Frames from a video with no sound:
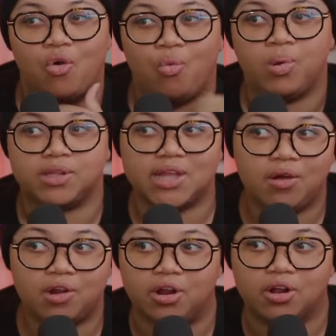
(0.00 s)

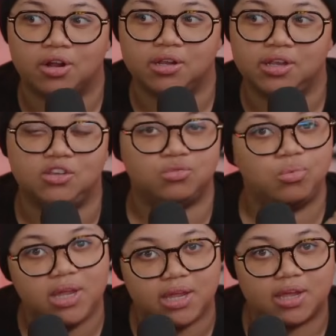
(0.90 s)
without her he's
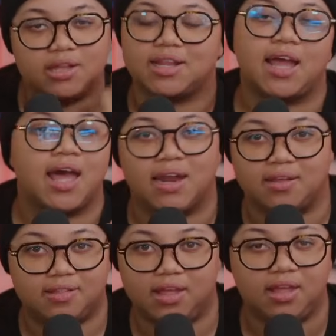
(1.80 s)
weak, that kind
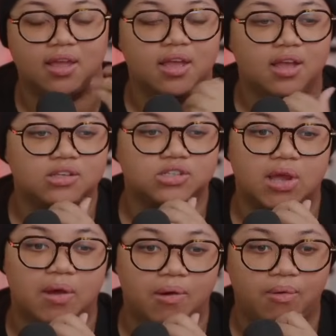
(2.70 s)
of thing.
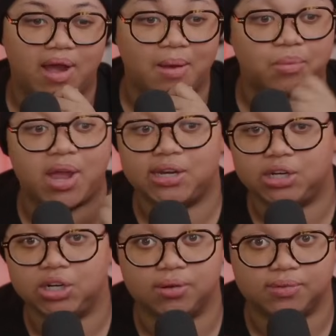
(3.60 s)
So I'm kind of
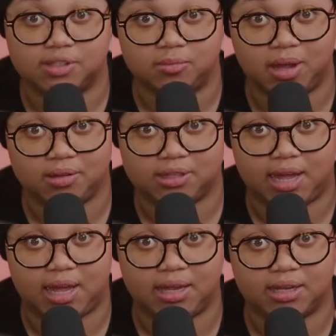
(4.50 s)
nervous about
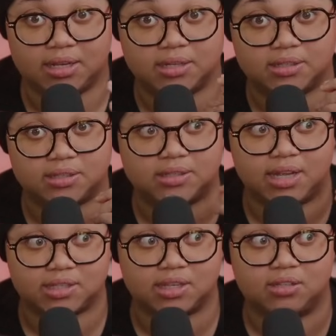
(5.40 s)
that, because
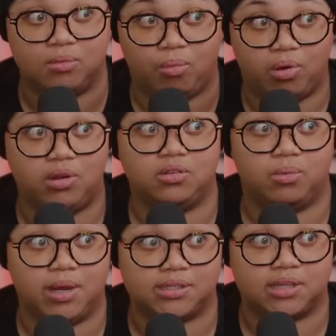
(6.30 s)
that's like one of the
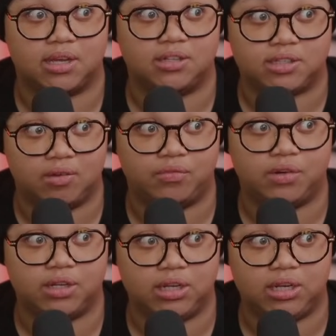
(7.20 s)
ways that could
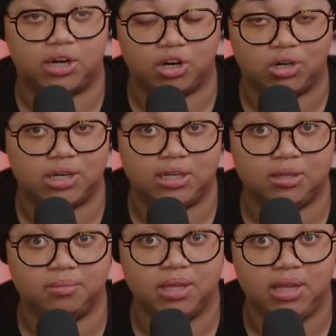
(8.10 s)
definitely hurt
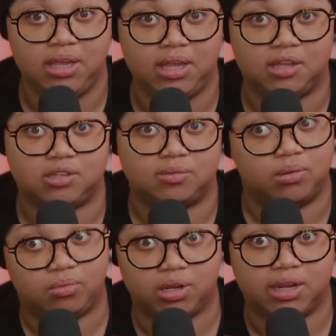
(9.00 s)
him, is if they
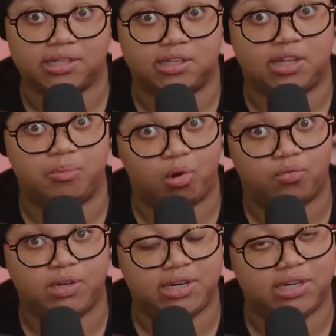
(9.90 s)
realize that they
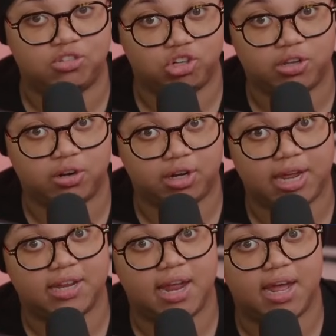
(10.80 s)
both need each other
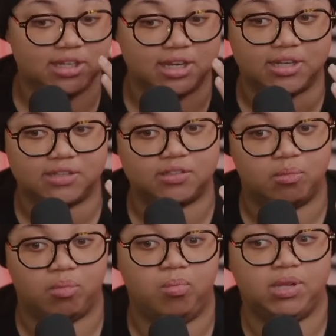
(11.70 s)
like that. Because the
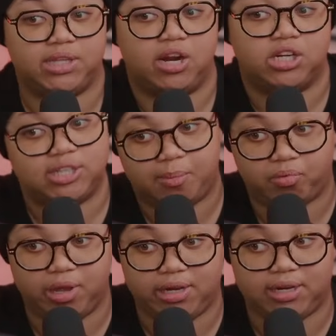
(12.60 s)
moment they are
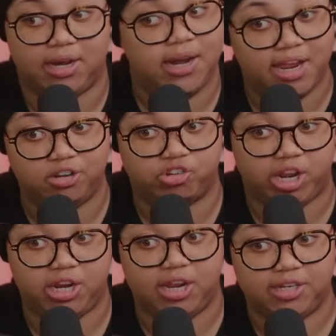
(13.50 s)
separated and
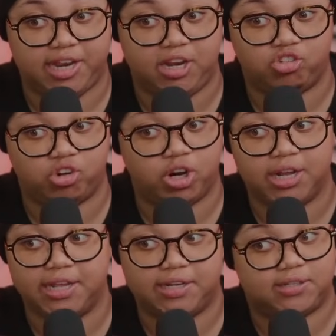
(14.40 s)
in danger,
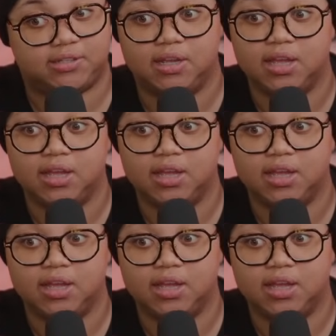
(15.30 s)
it is